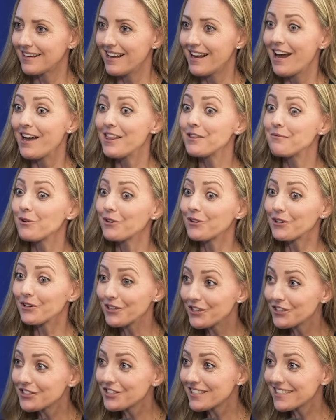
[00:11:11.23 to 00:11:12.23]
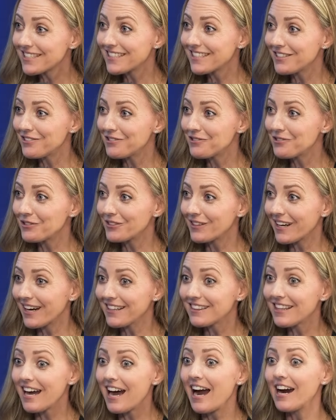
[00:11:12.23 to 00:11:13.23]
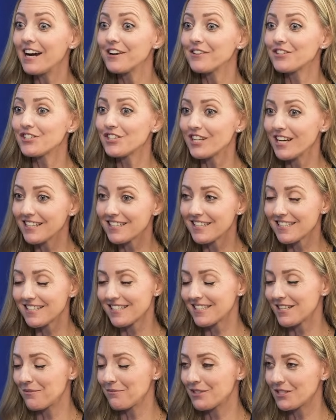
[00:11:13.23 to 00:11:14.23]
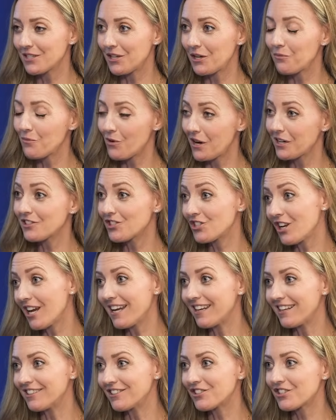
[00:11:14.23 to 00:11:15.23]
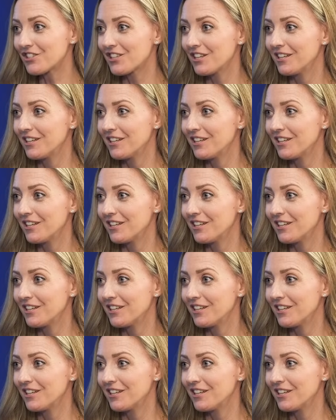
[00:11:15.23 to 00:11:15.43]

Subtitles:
And the more urgency you create, the higher the chances that someone's going to want to change.